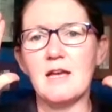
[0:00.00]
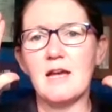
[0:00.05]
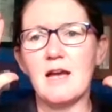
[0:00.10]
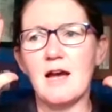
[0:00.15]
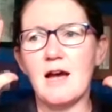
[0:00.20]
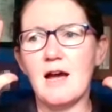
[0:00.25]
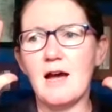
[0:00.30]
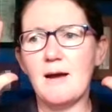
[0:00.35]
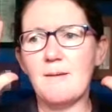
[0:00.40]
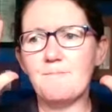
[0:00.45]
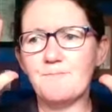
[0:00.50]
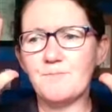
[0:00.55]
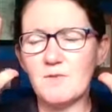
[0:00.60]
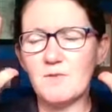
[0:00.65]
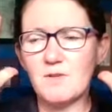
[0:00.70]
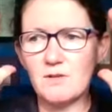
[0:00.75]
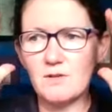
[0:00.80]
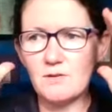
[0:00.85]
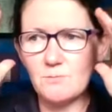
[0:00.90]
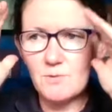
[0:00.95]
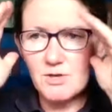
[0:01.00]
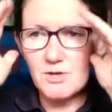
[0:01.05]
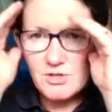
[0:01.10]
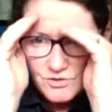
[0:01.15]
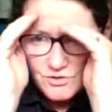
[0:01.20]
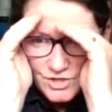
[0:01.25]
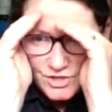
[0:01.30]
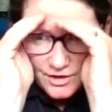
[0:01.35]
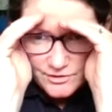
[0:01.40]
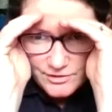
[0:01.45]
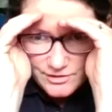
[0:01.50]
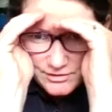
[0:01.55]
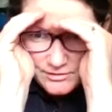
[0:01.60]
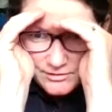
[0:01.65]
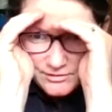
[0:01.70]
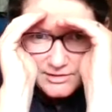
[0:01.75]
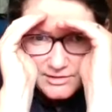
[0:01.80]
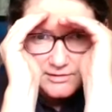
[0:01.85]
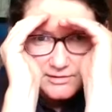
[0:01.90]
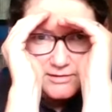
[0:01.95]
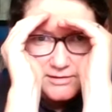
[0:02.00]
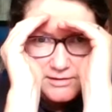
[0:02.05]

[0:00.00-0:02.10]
When you're tunneled,